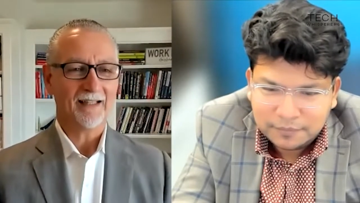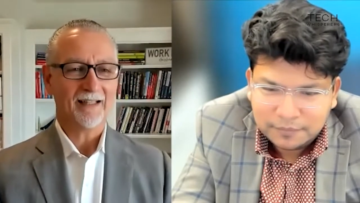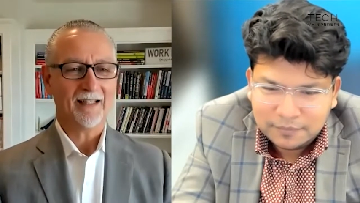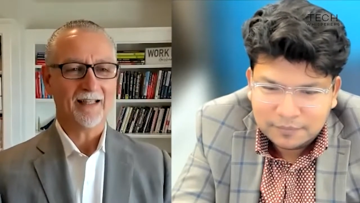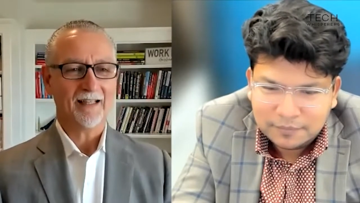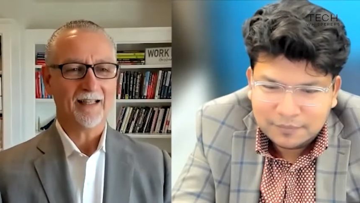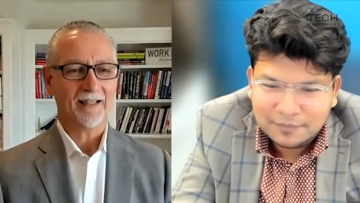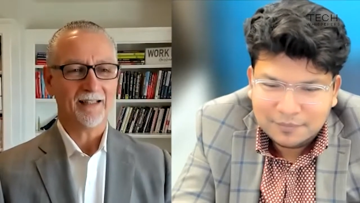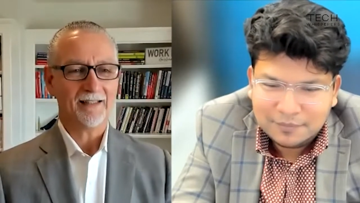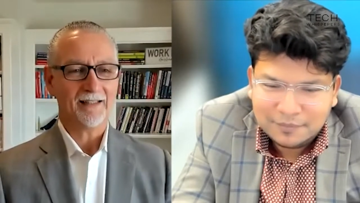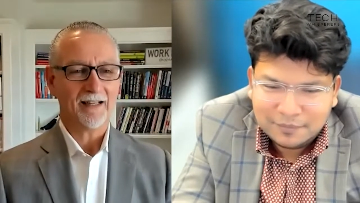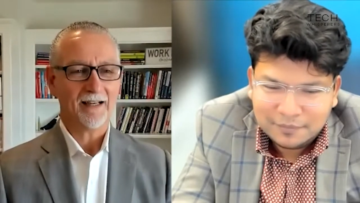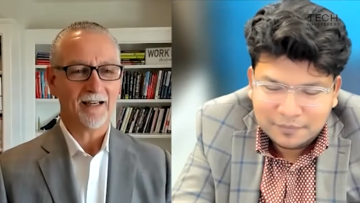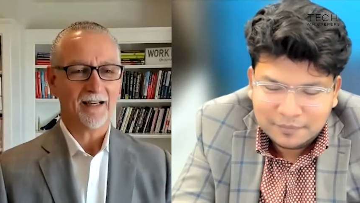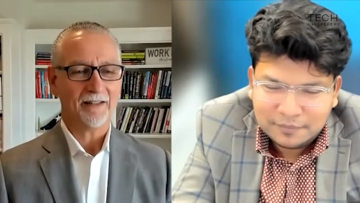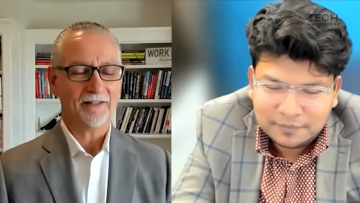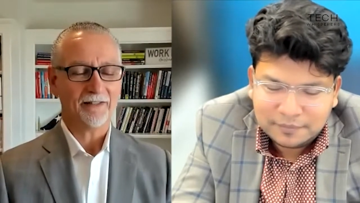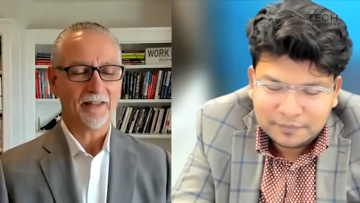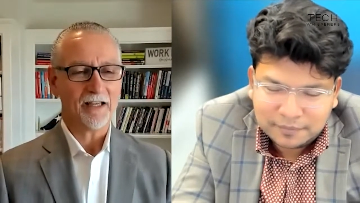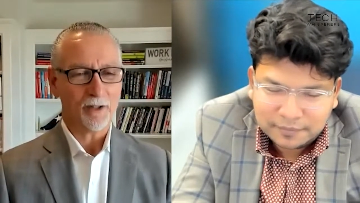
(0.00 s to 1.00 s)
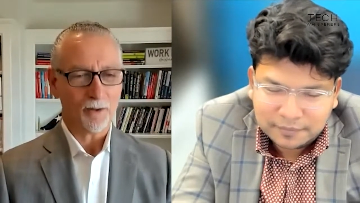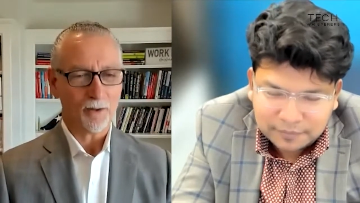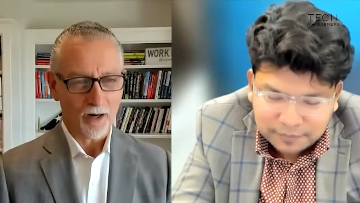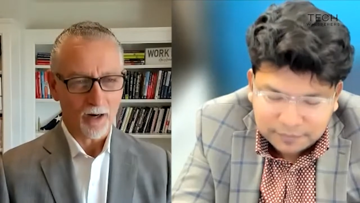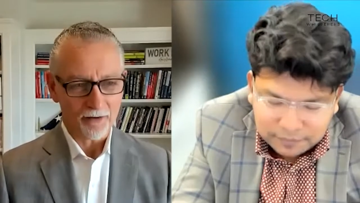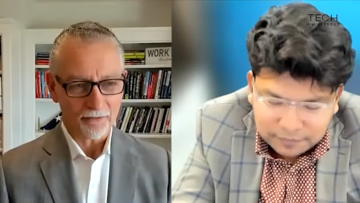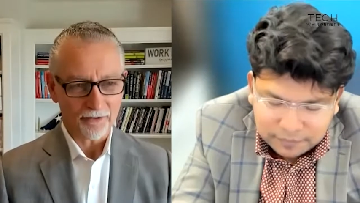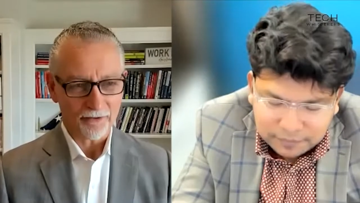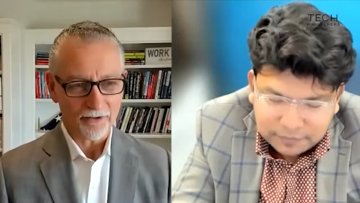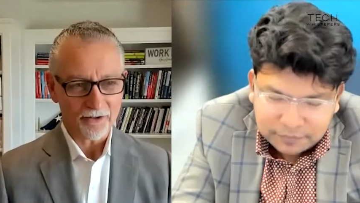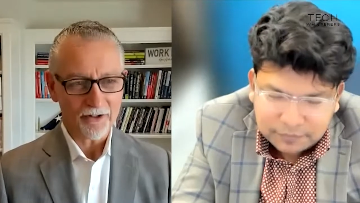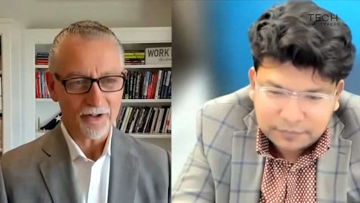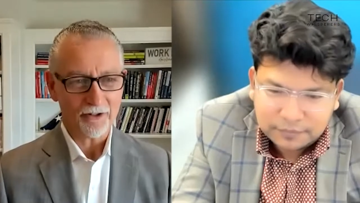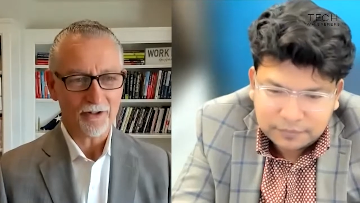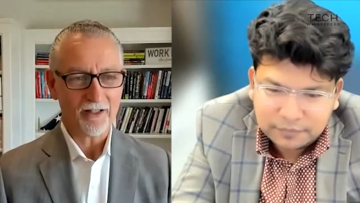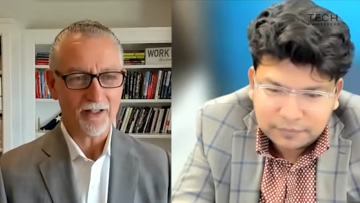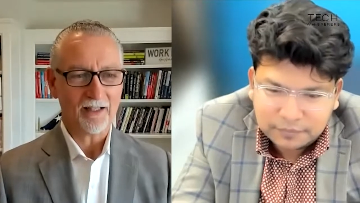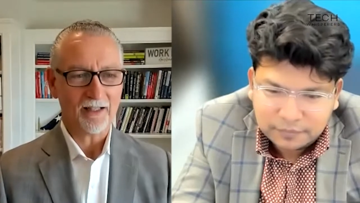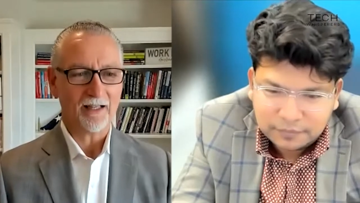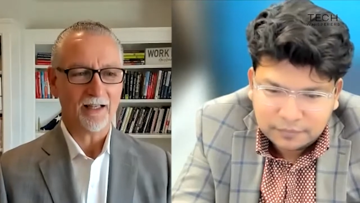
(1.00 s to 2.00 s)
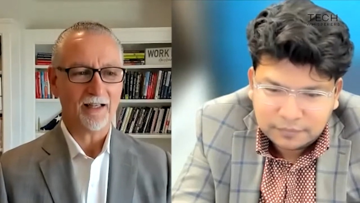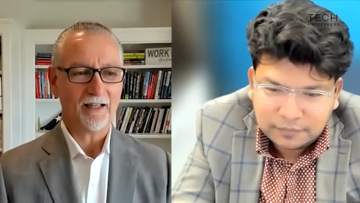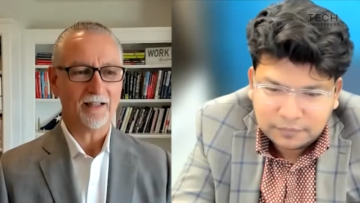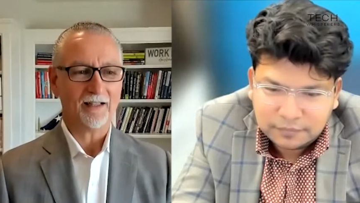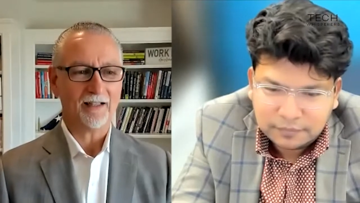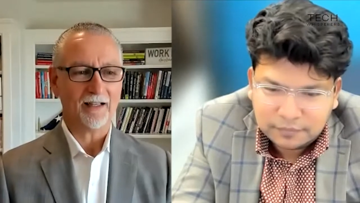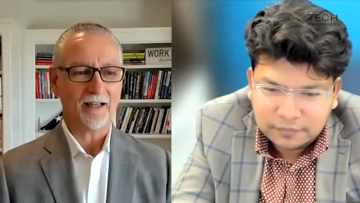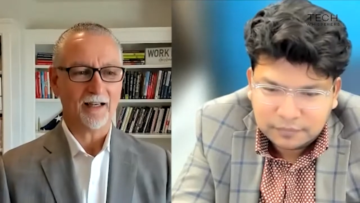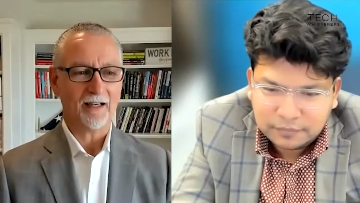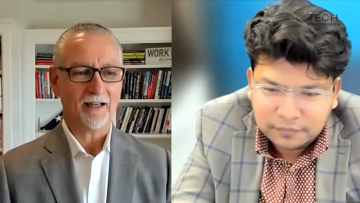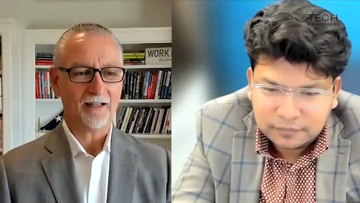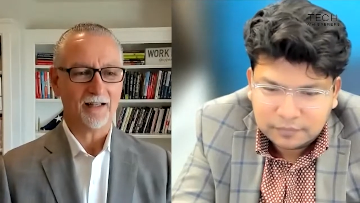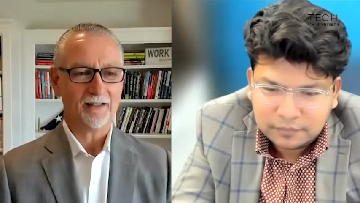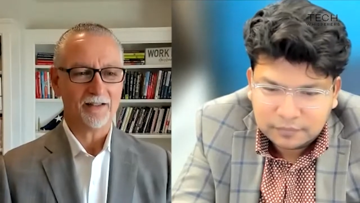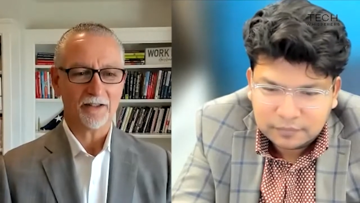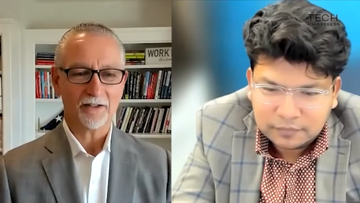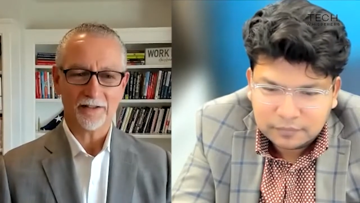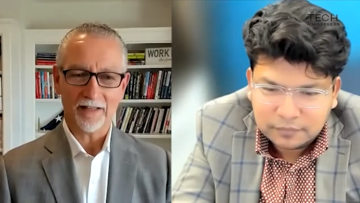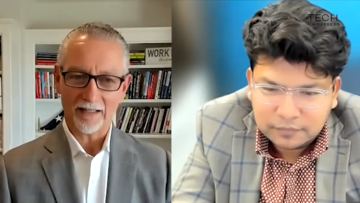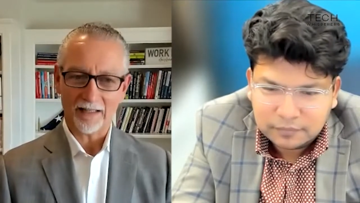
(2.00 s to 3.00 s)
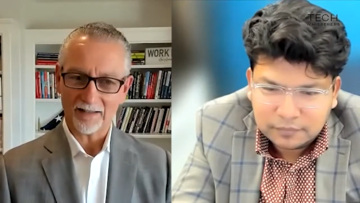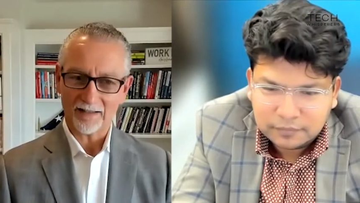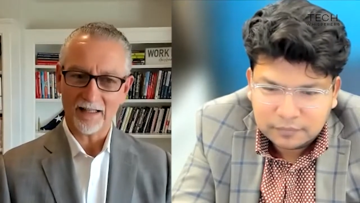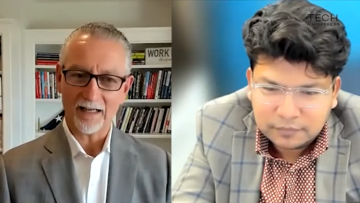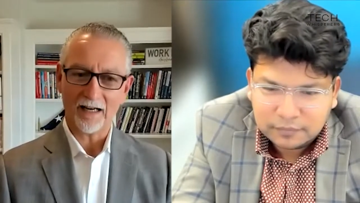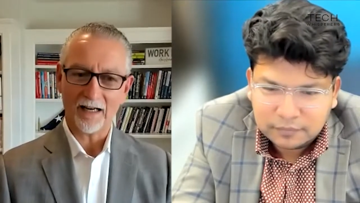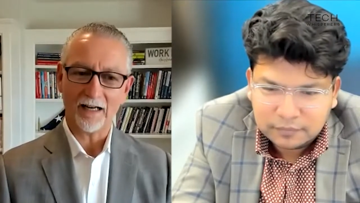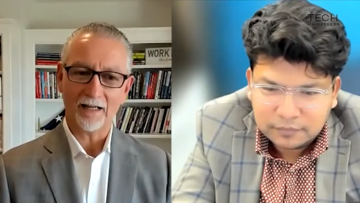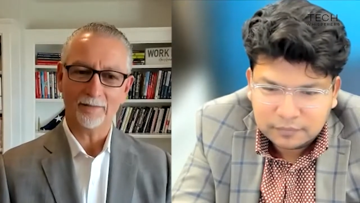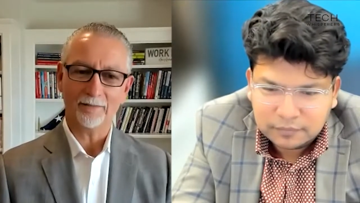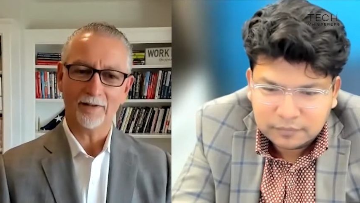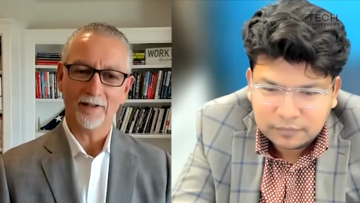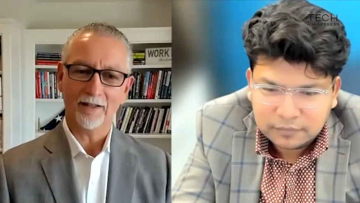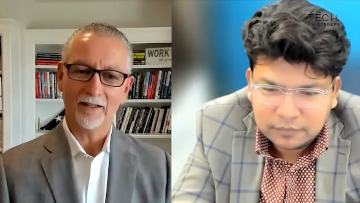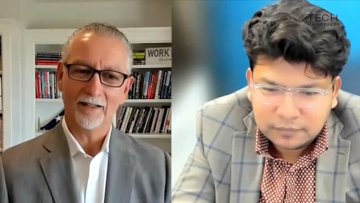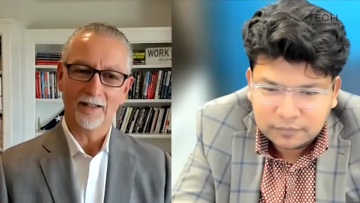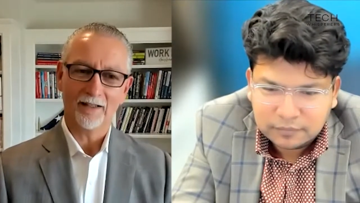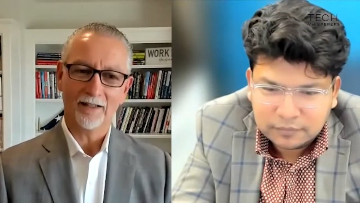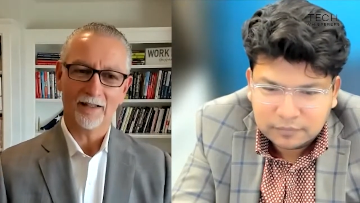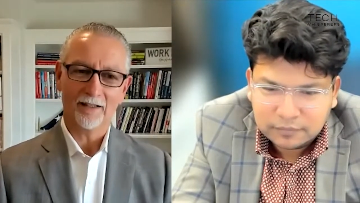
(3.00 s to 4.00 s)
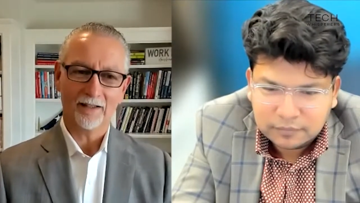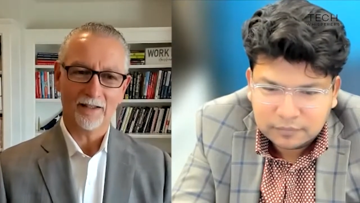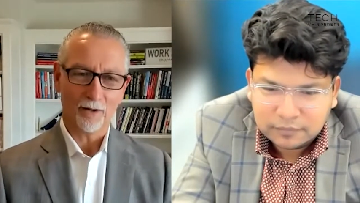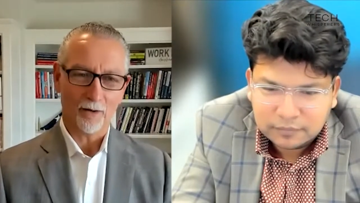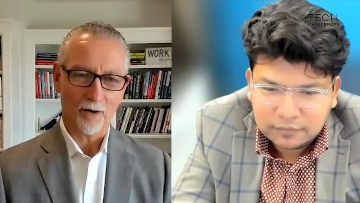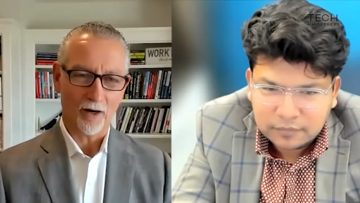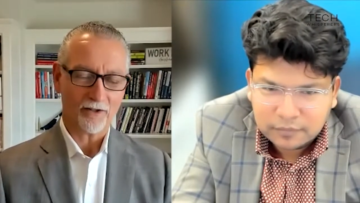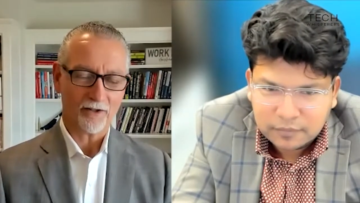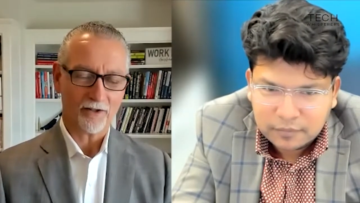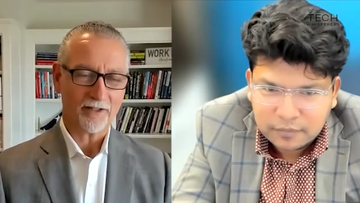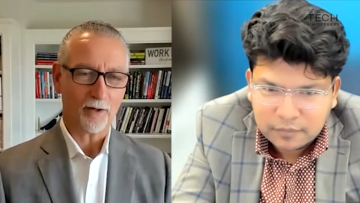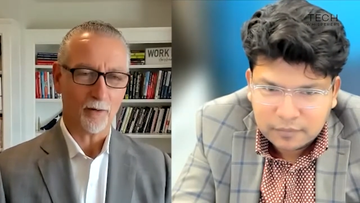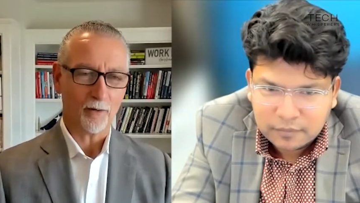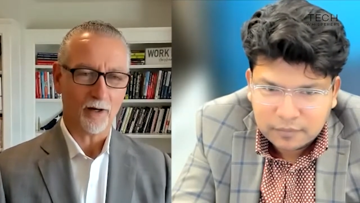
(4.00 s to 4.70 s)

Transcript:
Speaker 1: And uh, thank you all for tuning in. And until next time, you all stay